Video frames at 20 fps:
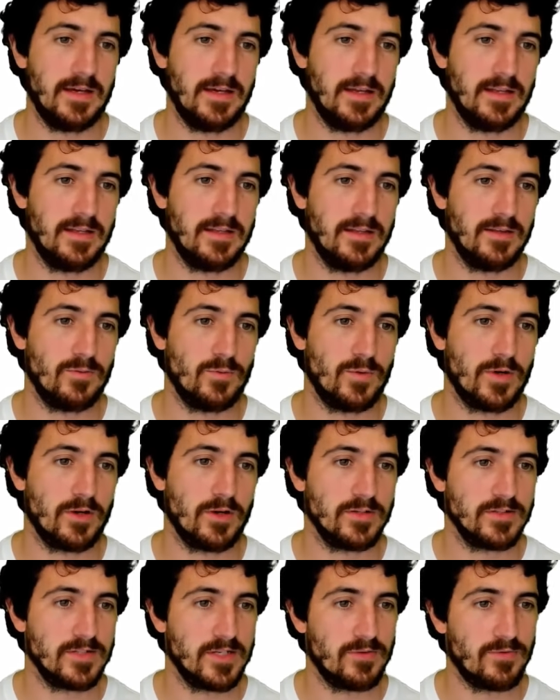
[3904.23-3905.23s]
And we're
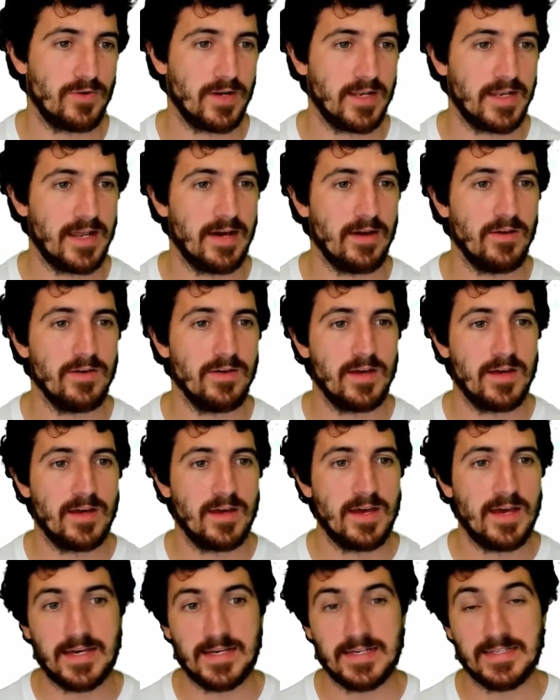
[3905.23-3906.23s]
going to see right now,
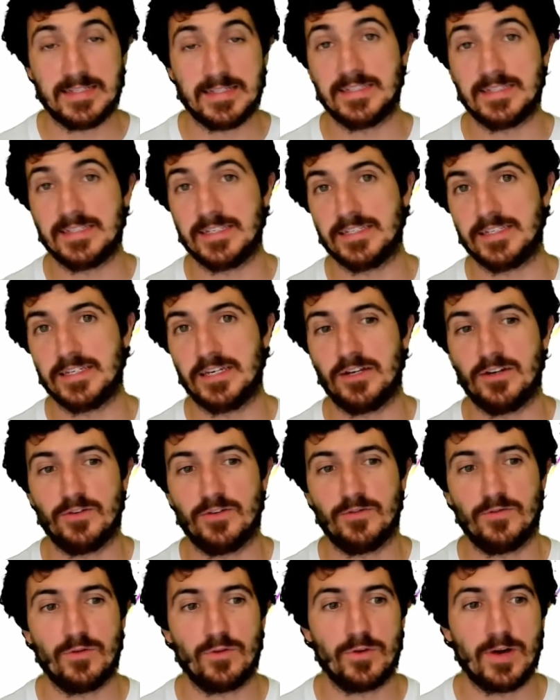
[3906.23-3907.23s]
as it says
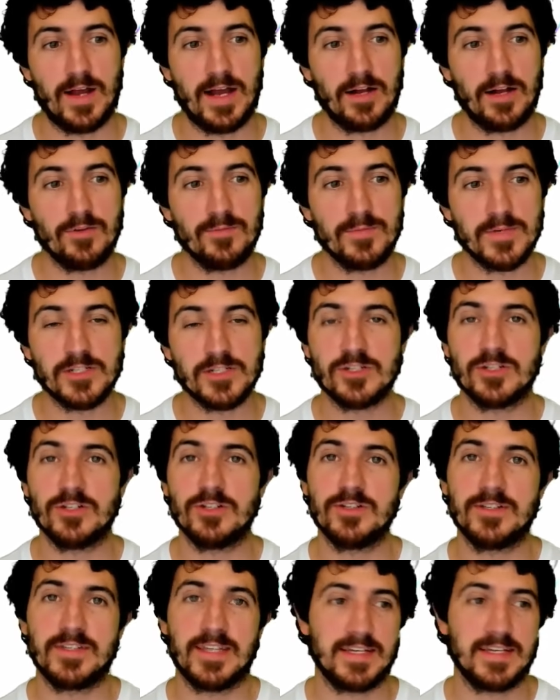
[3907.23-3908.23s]
here, for
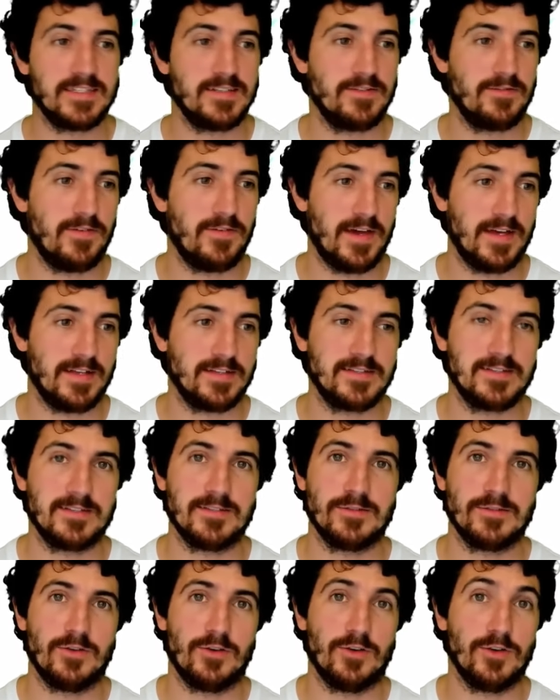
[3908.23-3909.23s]
unconventional text
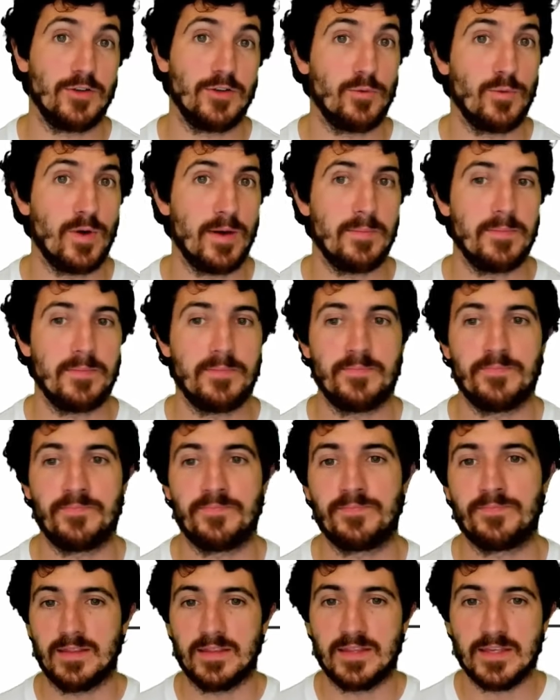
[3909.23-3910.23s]
effects on the web.
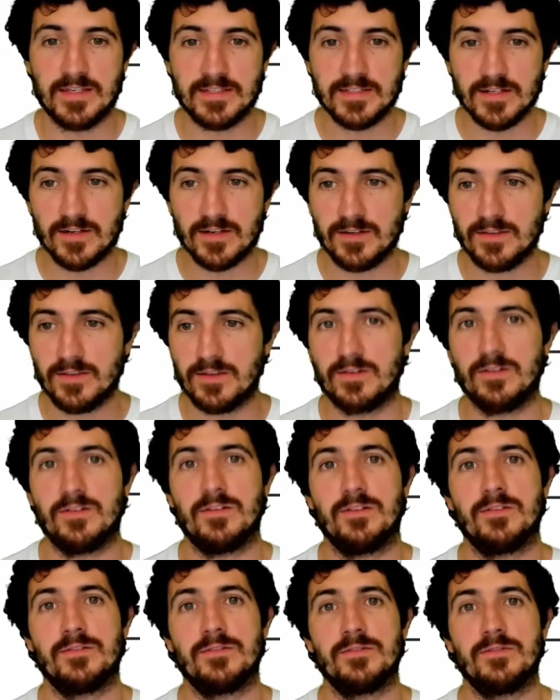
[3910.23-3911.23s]
These are
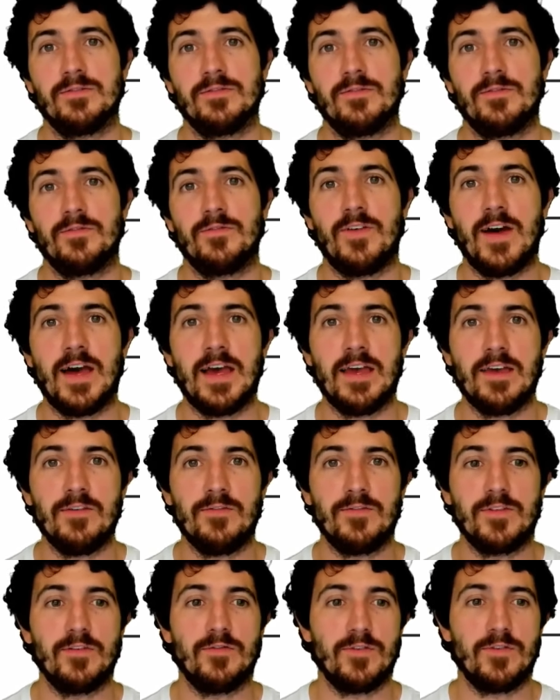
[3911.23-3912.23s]
the
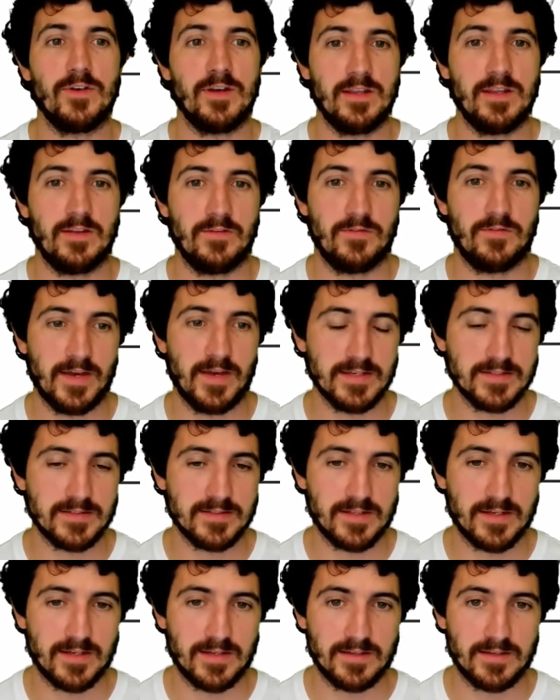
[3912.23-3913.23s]
five different effects
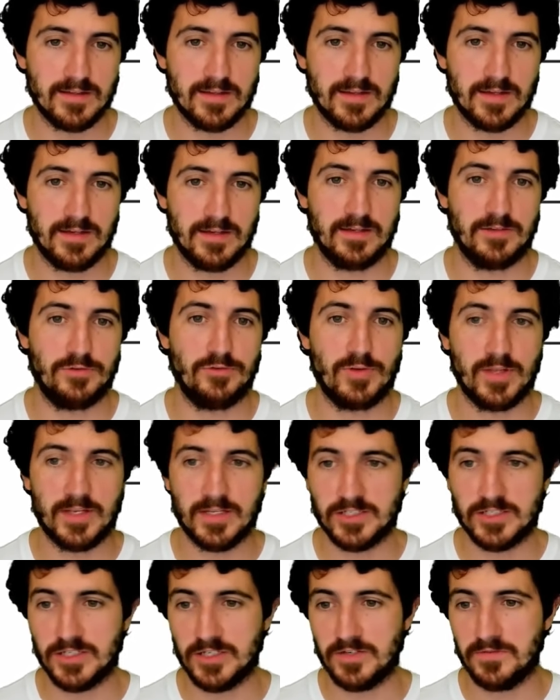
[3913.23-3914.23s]
that uh, you can
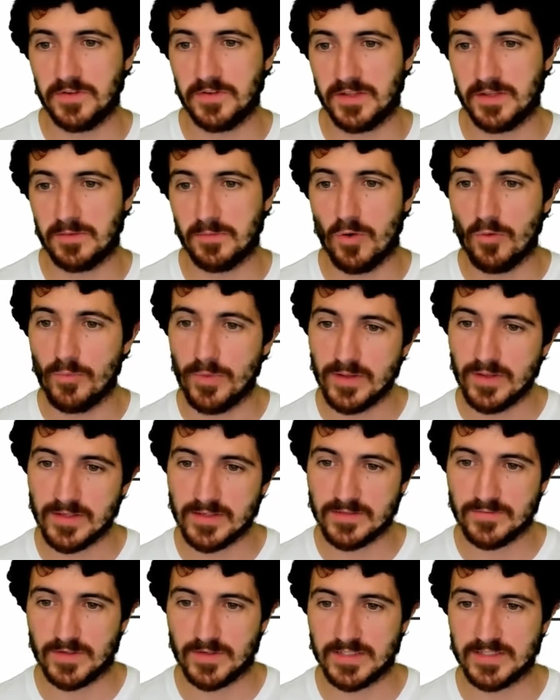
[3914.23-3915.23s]
achieve at the moment,
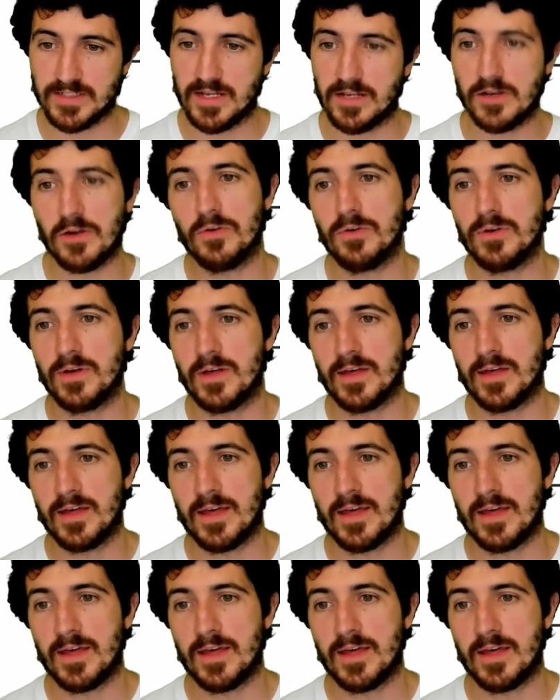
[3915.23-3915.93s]
as far as I know.